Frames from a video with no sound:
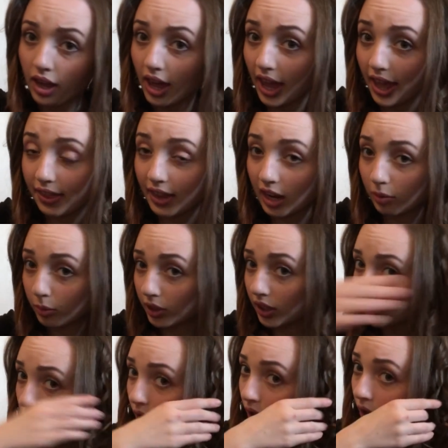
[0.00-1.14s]
And then I'm gonna
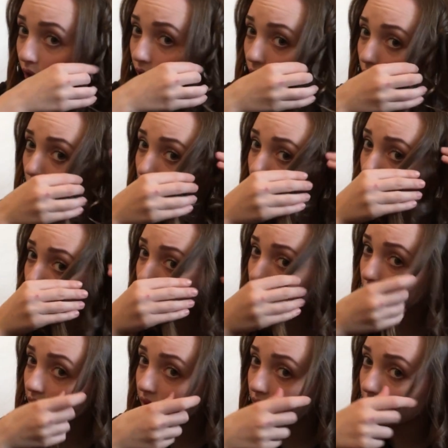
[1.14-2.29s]
curl
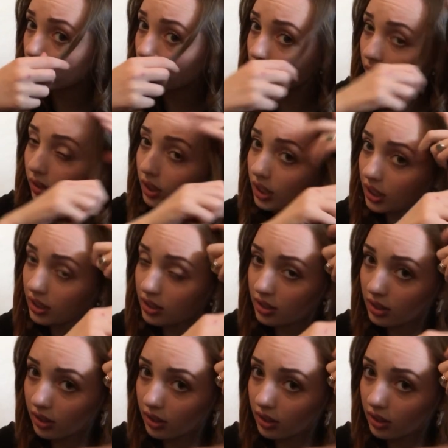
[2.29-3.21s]
these